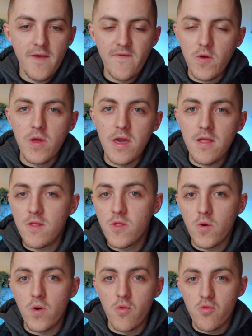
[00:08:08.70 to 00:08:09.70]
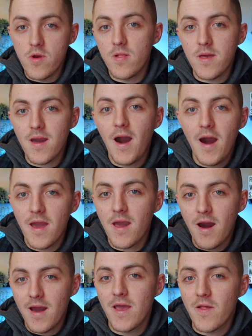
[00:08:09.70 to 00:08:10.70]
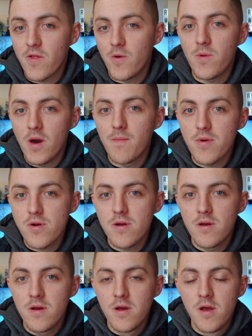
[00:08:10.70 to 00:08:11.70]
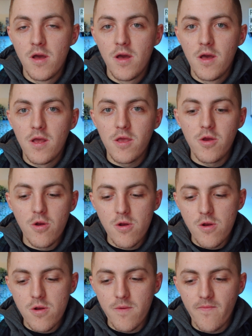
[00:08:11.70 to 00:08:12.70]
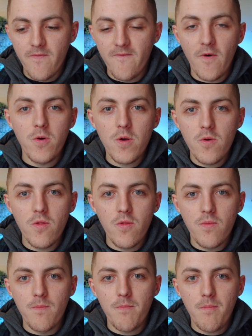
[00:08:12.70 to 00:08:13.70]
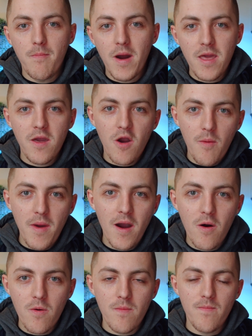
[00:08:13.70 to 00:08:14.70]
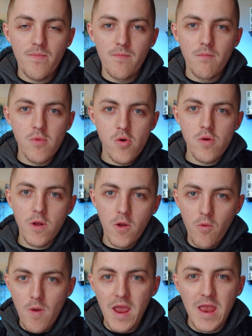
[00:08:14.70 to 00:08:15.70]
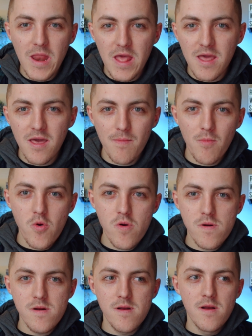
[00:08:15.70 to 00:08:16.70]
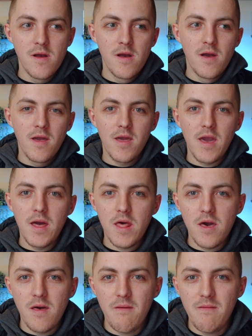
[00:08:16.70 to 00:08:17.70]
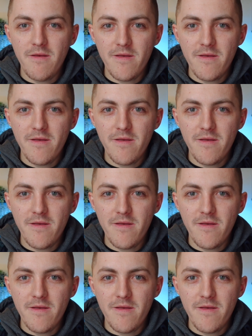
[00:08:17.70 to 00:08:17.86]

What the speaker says: If you get into a really high ISO number, your photos might come out more grainy and more kind of